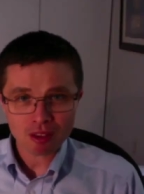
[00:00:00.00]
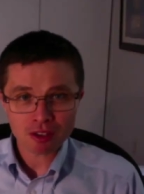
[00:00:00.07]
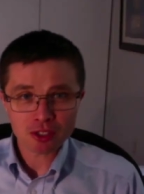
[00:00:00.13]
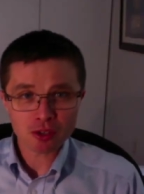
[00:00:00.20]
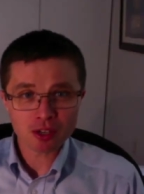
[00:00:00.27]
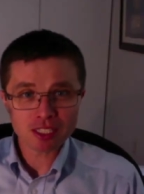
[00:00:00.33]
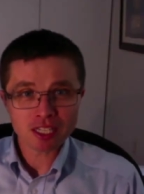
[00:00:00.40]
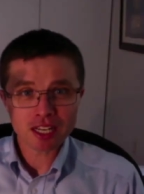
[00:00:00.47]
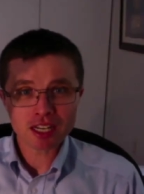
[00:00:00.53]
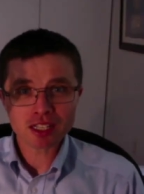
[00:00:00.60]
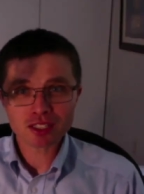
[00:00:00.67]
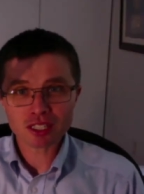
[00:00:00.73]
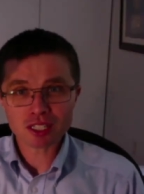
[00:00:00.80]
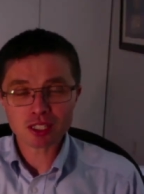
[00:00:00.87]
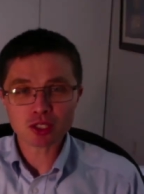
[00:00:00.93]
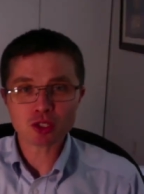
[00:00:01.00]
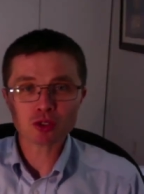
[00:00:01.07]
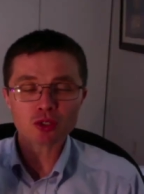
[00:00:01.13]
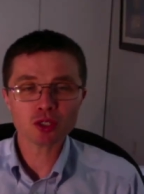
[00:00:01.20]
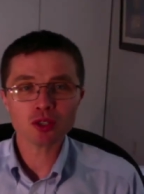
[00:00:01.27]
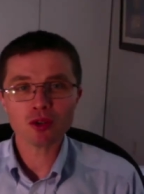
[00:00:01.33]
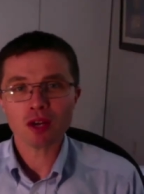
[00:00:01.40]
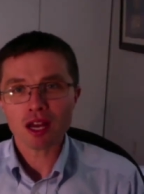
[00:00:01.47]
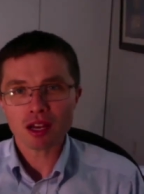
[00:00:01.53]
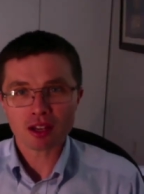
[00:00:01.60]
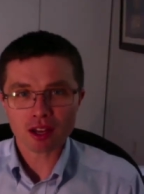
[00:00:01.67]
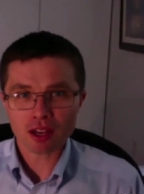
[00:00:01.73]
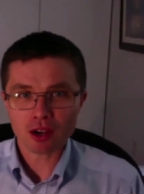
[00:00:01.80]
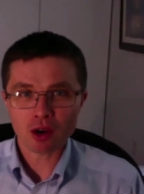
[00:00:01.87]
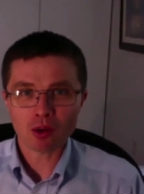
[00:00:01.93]
So Antigonus and his crew
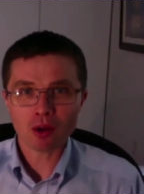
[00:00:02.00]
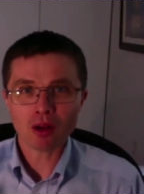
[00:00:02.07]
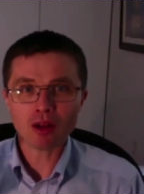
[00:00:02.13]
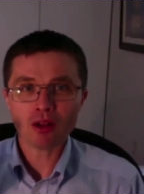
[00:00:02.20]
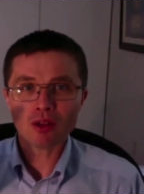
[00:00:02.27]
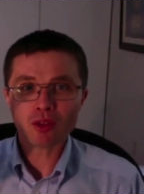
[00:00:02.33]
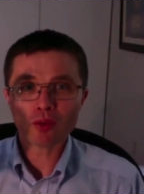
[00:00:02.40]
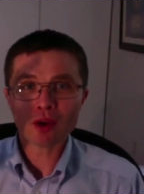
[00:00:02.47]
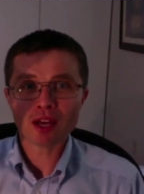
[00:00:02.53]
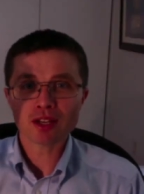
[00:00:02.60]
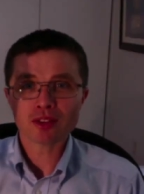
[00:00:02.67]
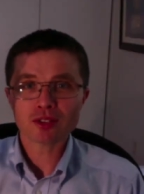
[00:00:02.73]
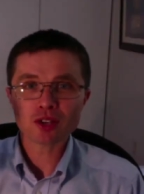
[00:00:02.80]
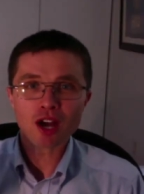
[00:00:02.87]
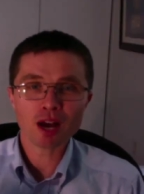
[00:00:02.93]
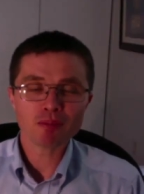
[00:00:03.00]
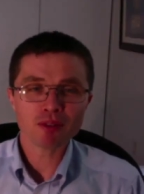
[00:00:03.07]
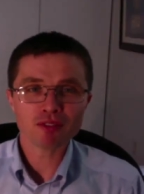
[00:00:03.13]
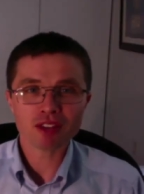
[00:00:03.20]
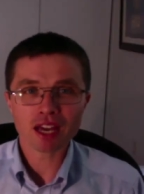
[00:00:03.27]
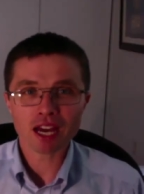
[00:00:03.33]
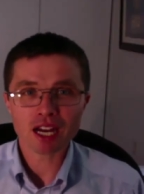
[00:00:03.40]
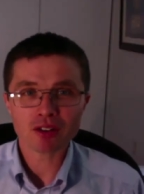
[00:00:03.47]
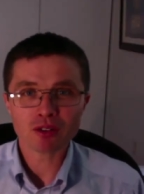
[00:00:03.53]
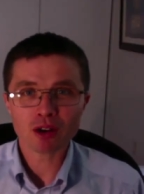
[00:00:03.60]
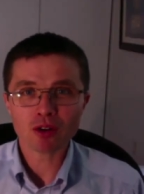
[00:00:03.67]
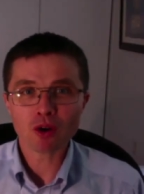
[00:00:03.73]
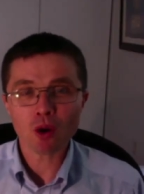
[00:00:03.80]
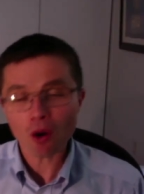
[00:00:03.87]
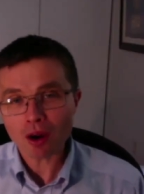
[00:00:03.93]
go all the way to the top of the
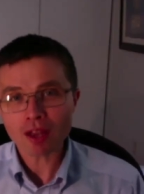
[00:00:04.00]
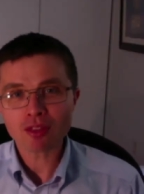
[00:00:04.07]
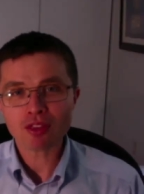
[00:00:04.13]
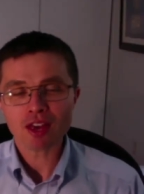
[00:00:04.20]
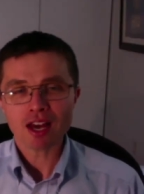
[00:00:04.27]
Acro-Corinth,